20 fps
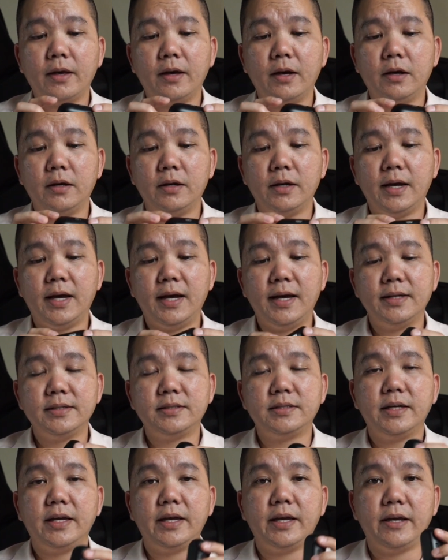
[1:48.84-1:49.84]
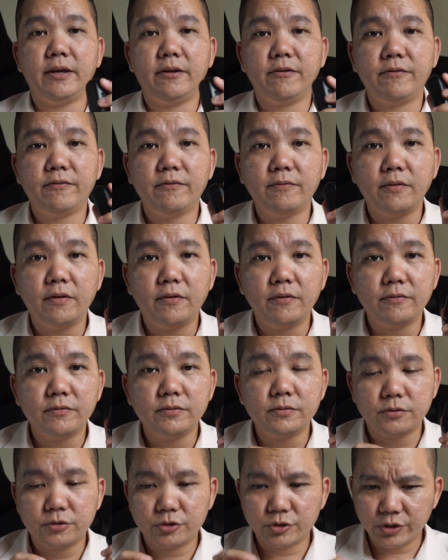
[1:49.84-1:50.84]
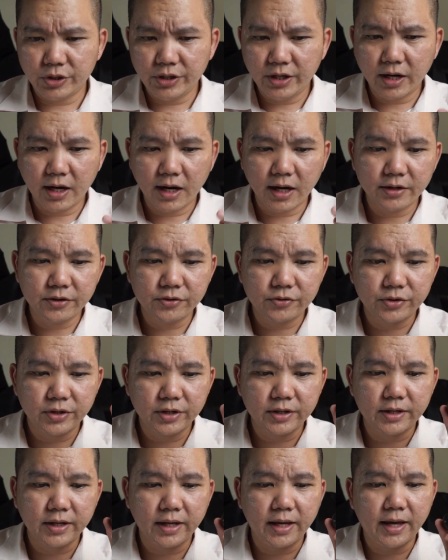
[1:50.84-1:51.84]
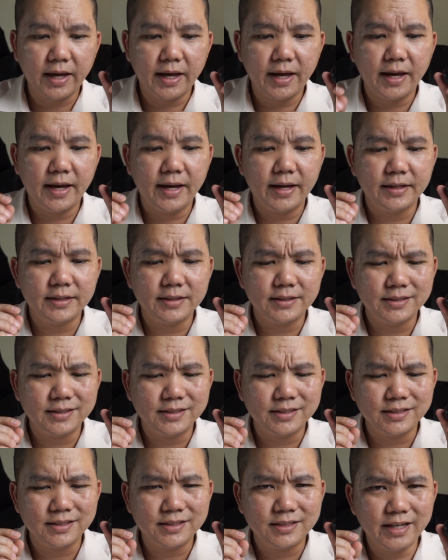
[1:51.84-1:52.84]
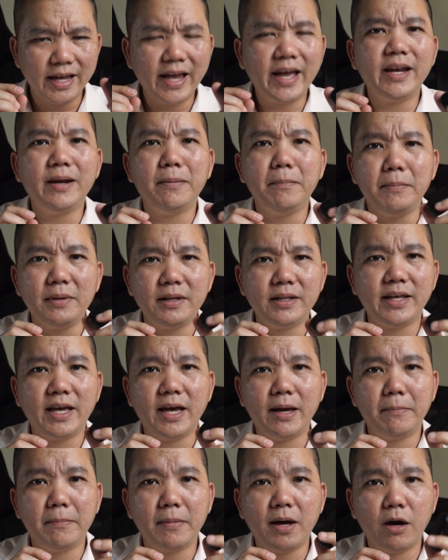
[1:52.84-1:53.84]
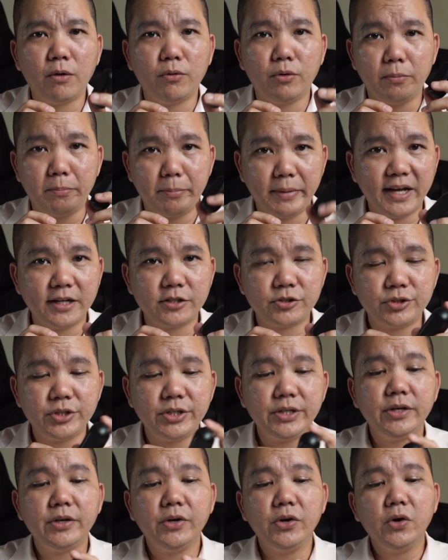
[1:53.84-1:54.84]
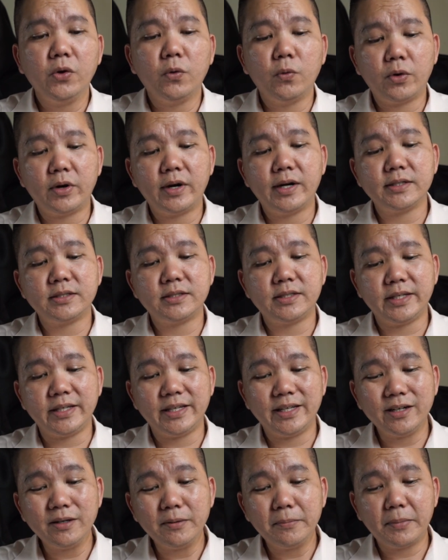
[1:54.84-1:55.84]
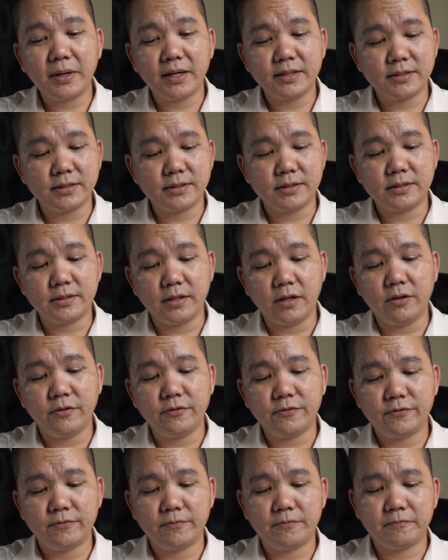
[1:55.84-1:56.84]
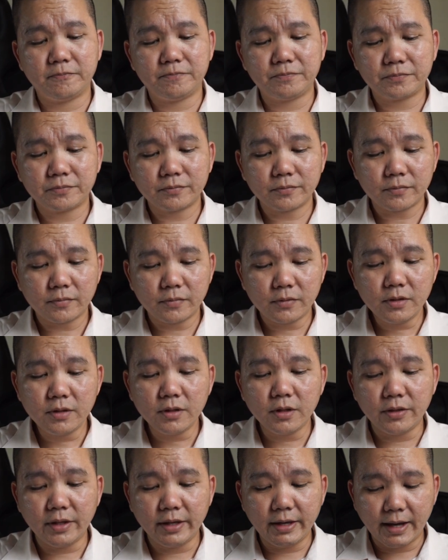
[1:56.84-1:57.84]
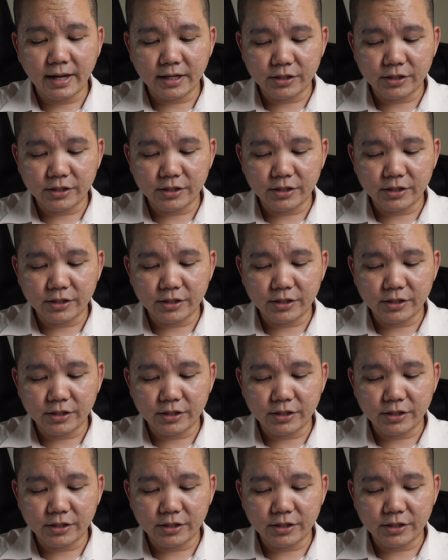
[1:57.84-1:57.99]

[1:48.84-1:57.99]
has a 310 milliamp hour battery, whereas the earbuds itself, the